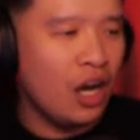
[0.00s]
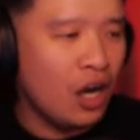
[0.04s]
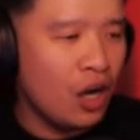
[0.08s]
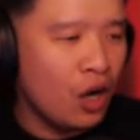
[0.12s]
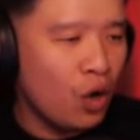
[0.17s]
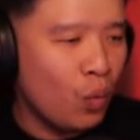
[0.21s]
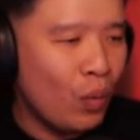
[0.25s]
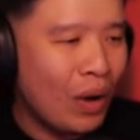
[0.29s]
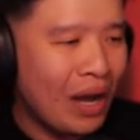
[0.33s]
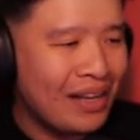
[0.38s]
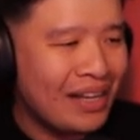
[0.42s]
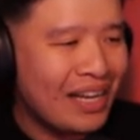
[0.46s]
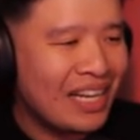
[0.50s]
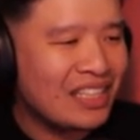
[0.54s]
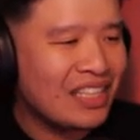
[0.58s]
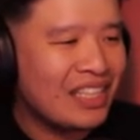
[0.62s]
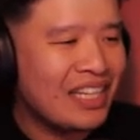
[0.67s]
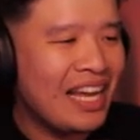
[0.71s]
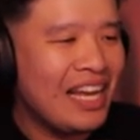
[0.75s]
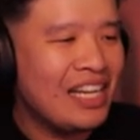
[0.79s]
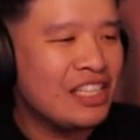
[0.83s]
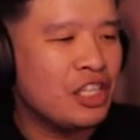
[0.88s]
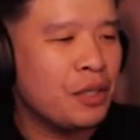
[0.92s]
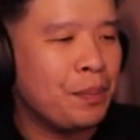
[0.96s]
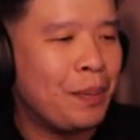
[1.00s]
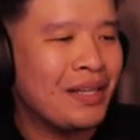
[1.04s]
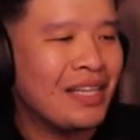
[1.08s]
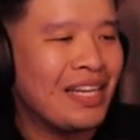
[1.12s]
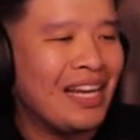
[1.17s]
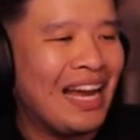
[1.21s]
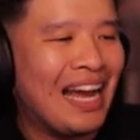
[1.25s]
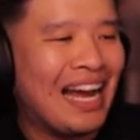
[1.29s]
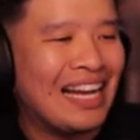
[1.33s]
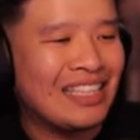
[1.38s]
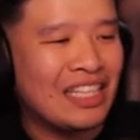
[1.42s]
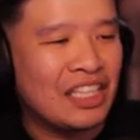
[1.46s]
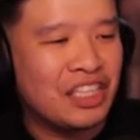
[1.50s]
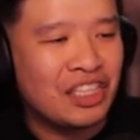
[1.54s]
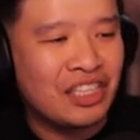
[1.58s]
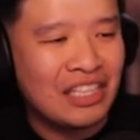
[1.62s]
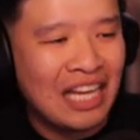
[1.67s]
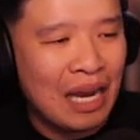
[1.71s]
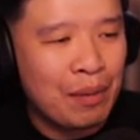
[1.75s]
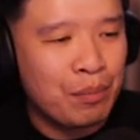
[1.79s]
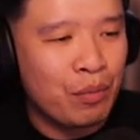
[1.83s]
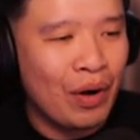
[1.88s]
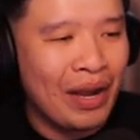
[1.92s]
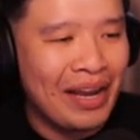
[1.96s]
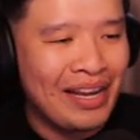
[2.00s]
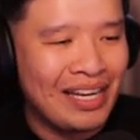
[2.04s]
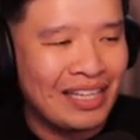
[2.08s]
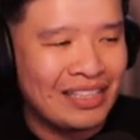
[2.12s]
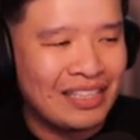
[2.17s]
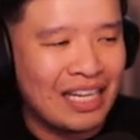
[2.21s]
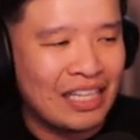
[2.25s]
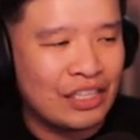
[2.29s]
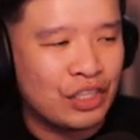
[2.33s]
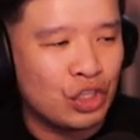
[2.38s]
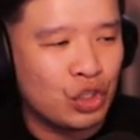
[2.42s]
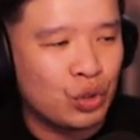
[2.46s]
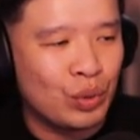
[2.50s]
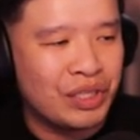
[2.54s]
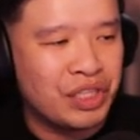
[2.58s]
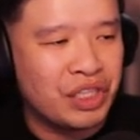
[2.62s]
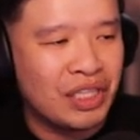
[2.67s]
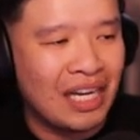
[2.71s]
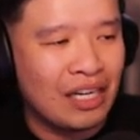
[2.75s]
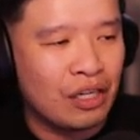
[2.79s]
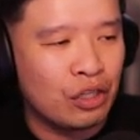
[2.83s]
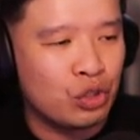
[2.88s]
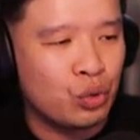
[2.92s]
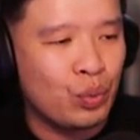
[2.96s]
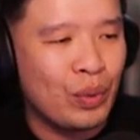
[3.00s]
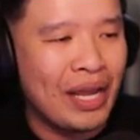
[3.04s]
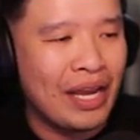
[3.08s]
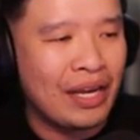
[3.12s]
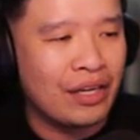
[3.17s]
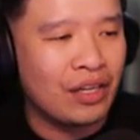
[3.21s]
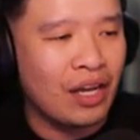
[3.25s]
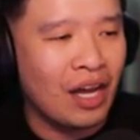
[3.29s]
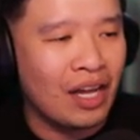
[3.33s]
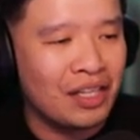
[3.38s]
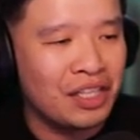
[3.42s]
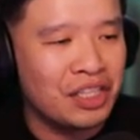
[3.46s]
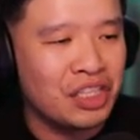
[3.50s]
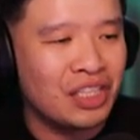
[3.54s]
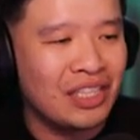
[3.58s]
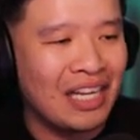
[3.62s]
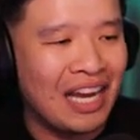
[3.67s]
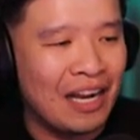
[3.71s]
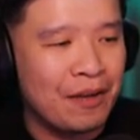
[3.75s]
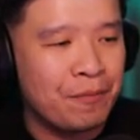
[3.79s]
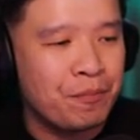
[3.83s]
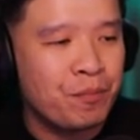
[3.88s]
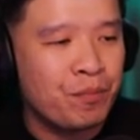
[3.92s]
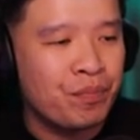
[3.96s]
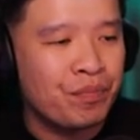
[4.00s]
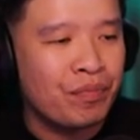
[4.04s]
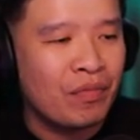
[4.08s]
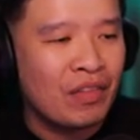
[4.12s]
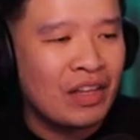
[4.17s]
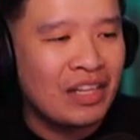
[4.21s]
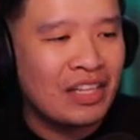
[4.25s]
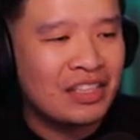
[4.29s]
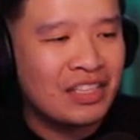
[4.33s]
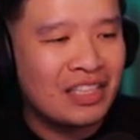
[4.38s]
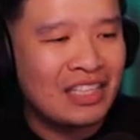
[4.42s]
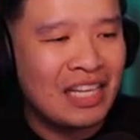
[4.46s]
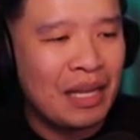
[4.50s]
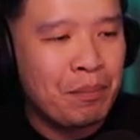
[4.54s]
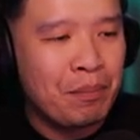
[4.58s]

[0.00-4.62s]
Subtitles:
While Yasuke is depicted as a samurai in Assassin's Creed Shadows, we acknowledge that this is a